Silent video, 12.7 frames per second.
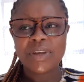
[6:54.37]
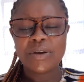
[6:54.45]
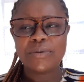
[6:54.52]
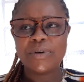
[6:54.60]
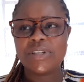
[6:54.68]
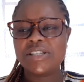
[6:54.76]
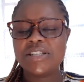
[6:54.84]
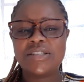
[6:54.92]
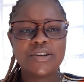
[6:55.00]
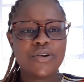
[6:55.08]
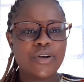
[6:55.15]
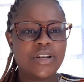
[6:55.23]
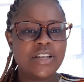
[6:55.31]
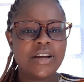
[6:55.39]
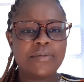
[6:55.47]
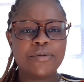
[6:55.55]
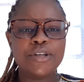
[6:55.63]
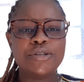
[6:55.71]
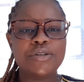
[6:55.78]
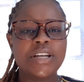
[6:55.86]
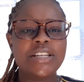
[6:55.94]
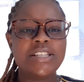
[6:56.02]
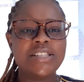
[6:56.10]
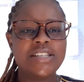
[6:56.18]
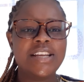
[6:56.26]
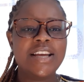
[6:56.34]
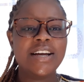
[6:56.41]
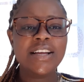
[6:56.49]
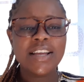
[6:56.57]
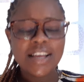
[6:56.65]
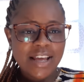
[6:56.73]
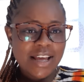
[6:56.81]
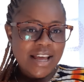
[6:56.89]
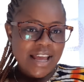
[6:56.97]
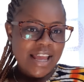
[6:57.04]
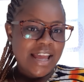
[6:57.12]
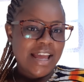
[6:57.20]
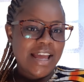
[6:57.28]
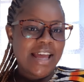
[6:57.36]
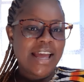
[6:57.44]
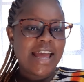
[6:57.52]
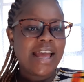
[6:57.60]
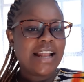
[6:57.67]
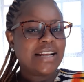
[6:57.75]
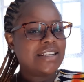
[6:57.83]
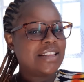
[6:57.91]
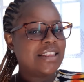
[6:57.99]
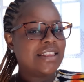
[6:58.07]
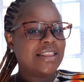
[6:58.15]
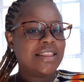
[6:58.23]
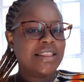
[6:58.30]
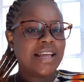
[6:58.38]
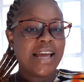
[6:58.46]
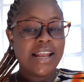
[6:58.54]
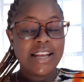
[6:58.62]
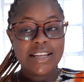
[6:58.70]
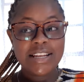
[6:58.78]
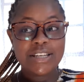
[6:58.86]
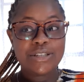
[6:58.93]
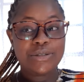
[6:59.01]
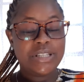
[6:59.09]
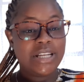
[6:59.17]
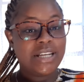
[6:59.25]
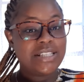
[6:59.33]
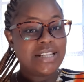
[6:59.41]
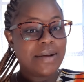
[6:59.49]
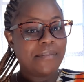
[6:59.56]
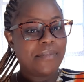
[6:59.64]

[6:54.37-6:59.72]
what is it called? I'm going to write it here. And I needed to take some